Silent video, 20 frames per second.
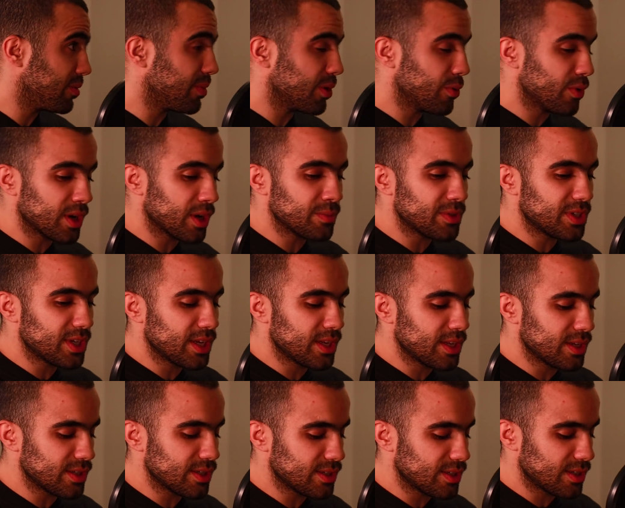But what I'm saying
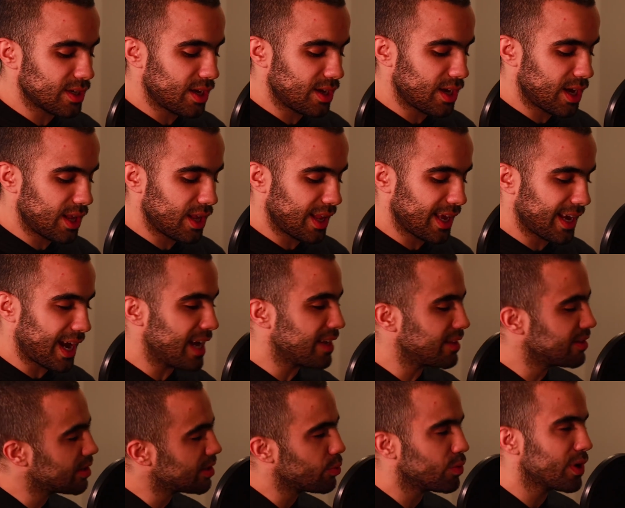is, like, I
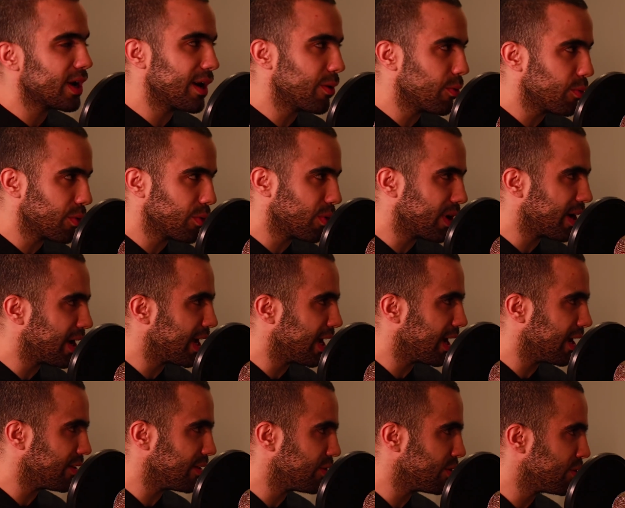did what I
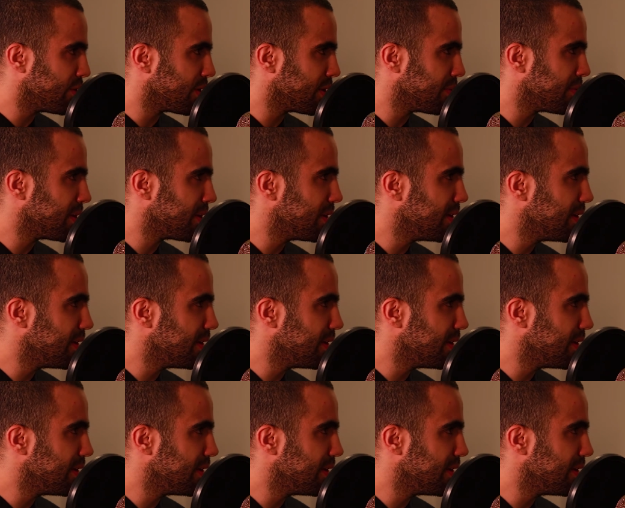had. You know what I mean?